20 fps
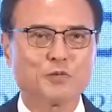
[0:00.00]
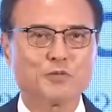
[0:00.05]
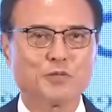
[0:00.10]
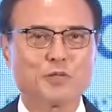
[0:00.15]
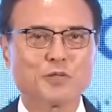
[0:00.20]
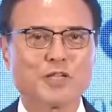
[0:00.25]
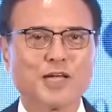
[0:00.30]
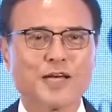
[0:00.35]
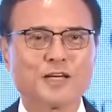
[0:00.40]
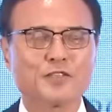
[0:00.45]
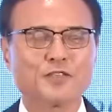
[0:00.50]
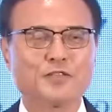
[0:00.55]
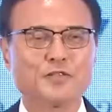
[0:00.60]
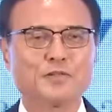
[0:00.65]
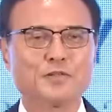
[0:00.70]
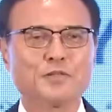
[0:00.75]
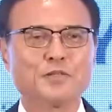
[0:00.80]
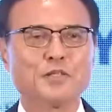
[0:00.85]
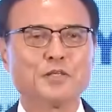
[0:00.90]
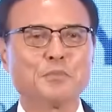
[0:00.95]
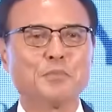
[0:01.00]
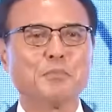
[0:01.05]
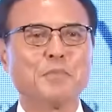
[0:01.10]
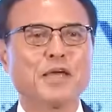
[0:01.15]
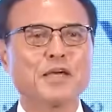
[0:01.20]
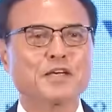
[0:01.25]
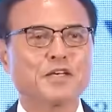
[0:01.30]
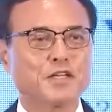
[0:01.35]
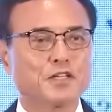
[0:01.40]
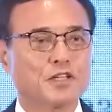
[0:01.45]
we like to
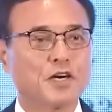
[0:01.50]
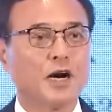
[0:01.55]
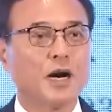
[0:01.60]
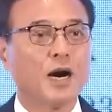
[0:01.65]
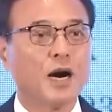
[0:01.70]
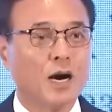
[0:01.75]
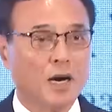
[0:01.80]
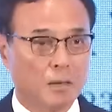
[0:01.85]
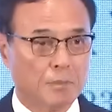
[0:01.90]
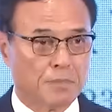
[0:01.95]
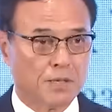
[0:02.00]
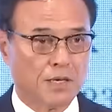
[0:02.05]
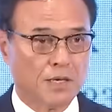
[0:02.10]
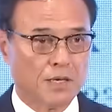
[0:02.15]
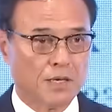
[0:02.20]
make it a hub